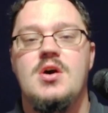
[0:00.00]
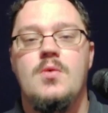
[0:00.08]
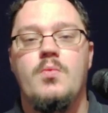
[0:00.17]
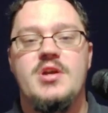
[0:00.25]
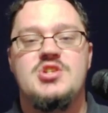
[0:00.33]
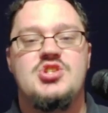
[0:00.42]

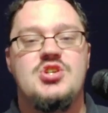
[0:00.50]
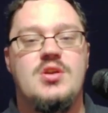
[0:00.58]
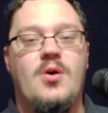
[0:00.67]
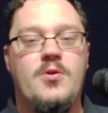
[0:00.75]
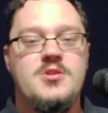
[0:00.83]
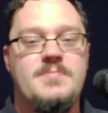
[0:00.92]
which
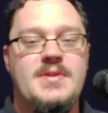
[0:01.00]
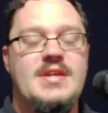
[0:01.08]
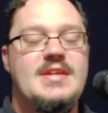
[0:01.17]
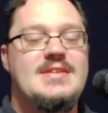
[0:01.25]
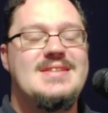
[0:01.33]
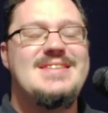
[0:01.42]

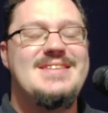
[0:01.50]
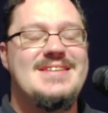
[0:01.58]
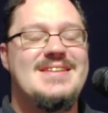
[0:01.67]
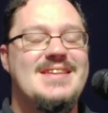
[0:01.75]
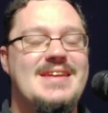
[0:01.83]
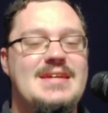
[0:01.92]
ultimately
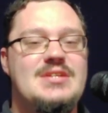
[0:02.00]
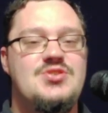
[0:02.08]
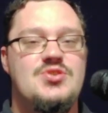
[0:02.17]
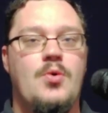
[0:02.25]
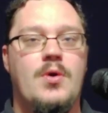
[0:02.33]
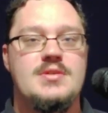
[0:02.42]
didn't lead
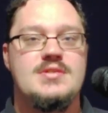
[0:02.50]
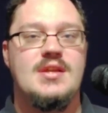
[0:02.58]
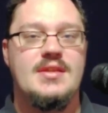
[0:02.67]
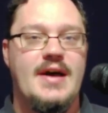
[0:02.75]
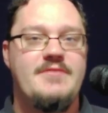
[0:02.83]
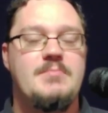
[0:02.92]
towards the
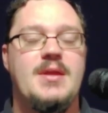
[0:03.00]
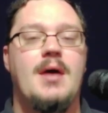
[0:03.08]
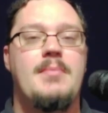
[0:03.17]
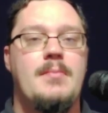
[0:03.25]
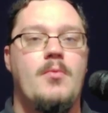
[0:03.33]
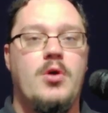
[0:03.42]
left
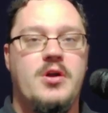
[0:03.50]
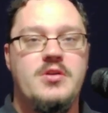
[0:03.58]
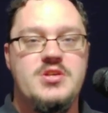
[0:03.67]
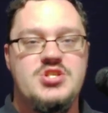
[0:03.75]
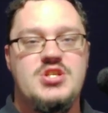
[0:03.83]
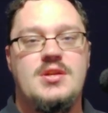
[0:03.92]
becoming more
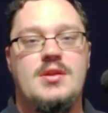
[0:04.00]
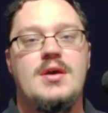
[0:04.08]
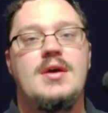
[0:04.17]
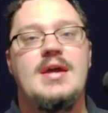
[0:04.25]
Christian.